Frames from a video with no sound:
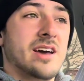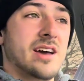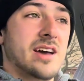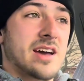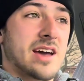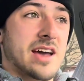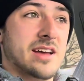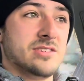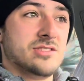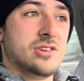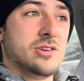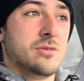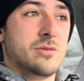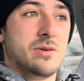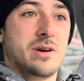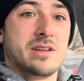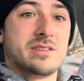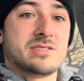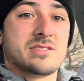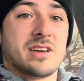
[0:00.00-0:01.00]
And
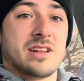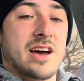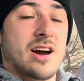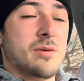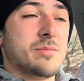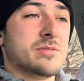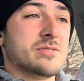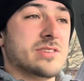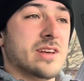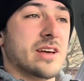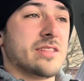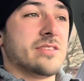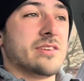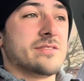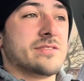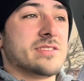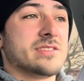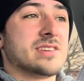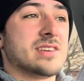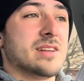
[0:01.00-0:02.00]
2, it's going to help your
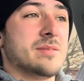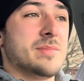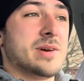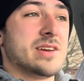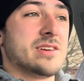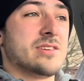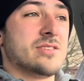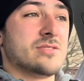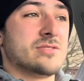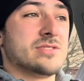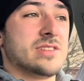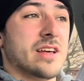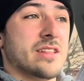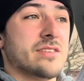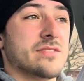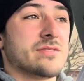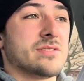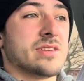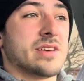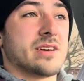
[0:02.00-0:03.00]
deadlift. It's going to make your
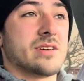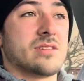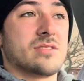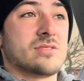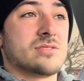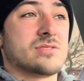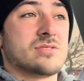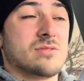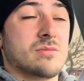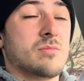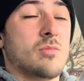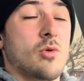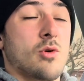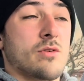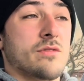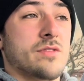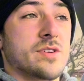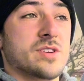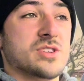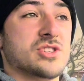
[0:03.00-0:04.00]
deadlift like
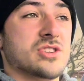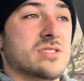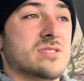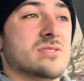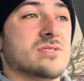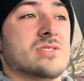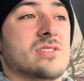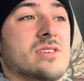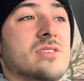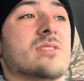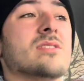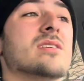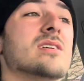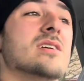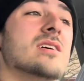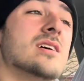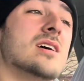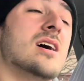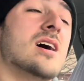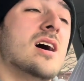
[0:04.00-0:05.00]
more efficient. So
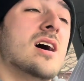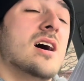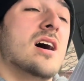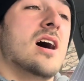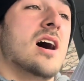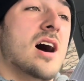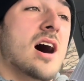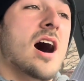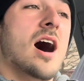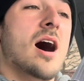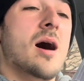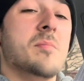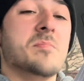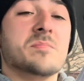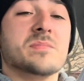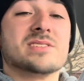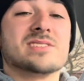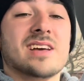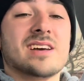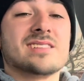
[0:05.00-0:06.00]

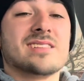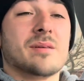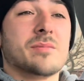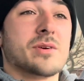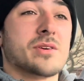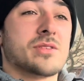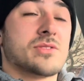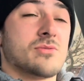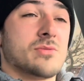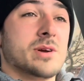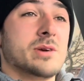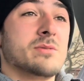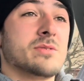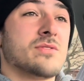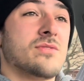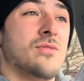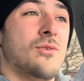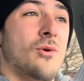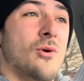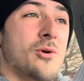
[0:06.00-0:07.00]
mistake number 3
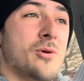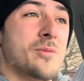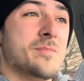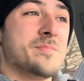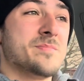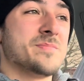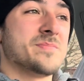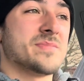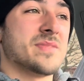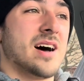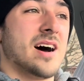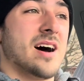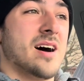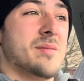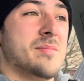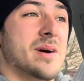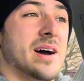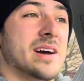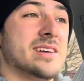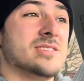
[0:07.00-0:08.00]
with form,
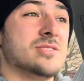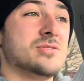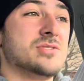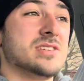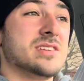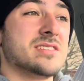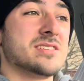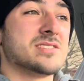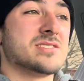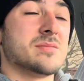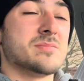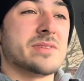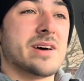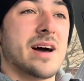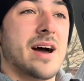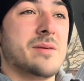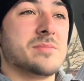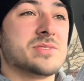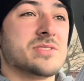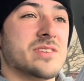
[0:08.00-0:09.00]
I do see this
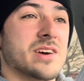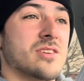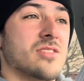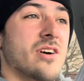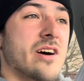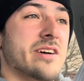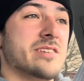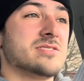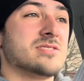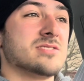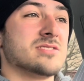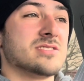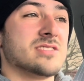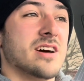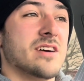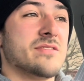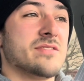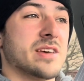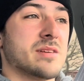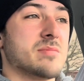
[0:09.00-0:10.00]
sometimes in like clients and
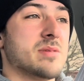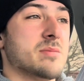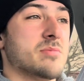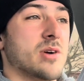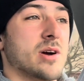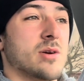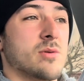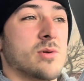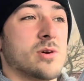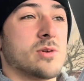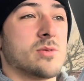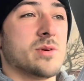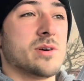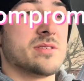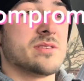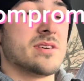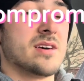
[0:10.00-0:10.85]
stuff and like people I work with,